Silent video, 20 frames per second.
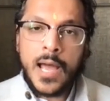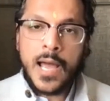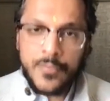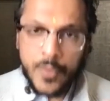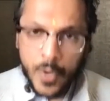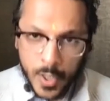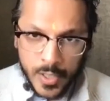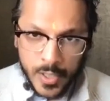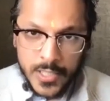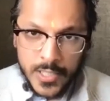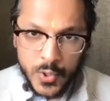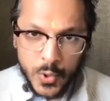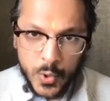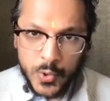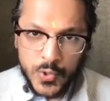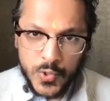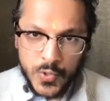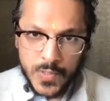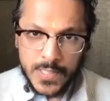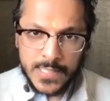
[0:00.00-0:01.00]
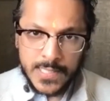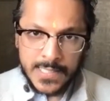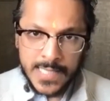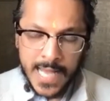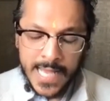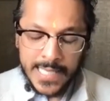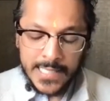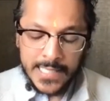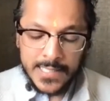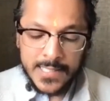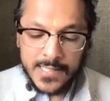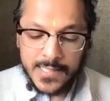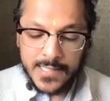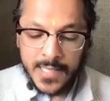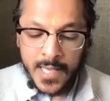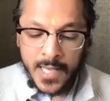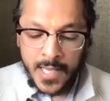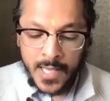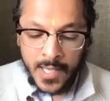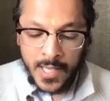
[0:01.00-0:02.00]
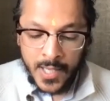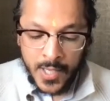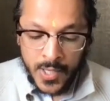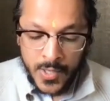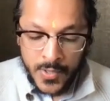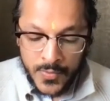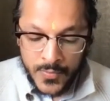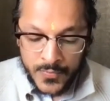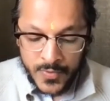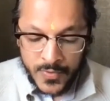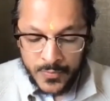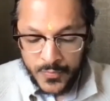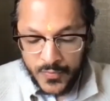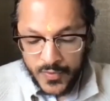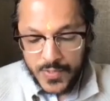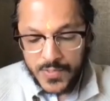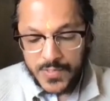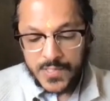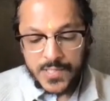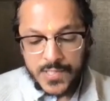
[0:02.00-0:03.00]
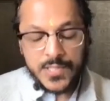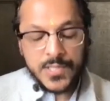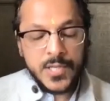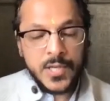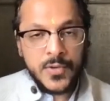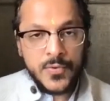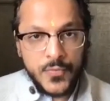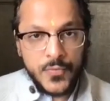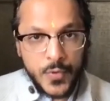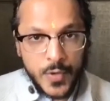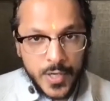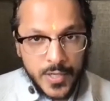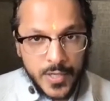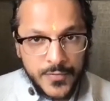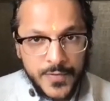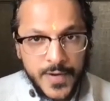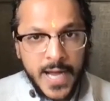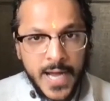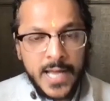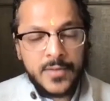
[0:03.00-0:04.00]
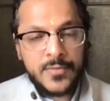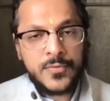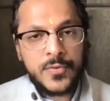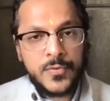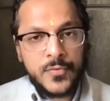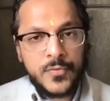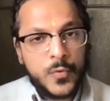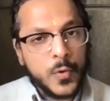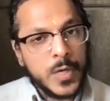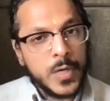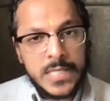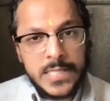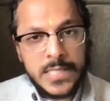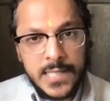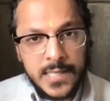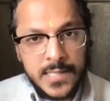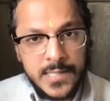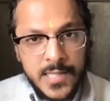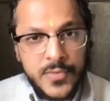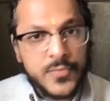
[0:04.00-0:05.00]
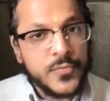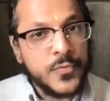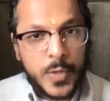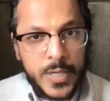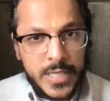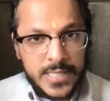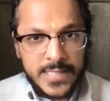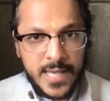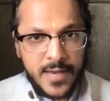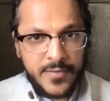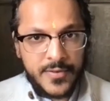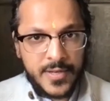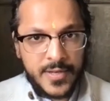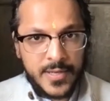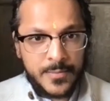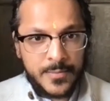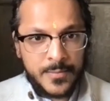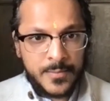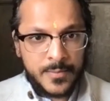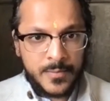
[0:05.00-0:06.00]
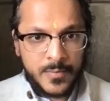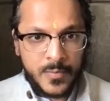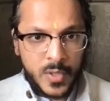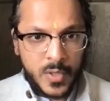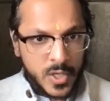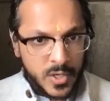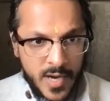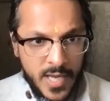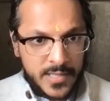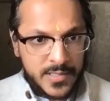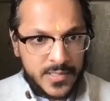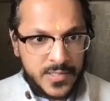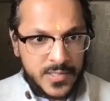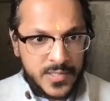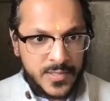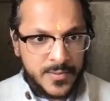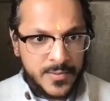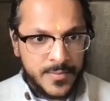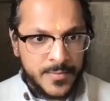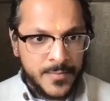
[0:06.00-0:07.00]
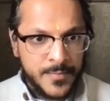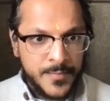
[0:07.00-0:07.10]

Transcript: I've already told you the signs from verses 45, 46, and 47, correct?